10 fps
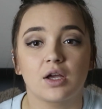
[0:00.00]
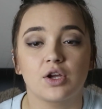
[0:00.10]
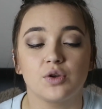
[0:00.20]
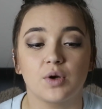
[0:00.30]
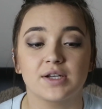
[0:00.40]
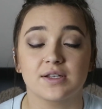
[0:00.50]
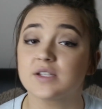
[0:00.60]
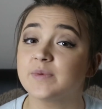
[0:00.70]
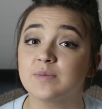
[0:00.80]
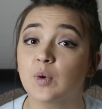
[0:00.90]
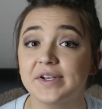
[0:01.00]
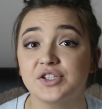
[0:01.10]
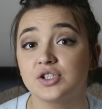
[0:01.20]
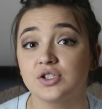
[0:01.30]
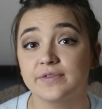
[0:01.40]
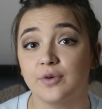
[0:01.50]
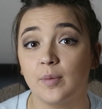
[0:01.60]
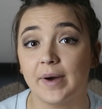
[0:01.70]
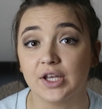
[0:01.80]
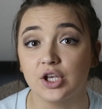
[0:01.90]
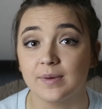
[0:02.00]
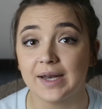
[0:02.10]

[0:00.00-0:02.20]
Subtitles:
can you guys ask me some questions for my Q&A?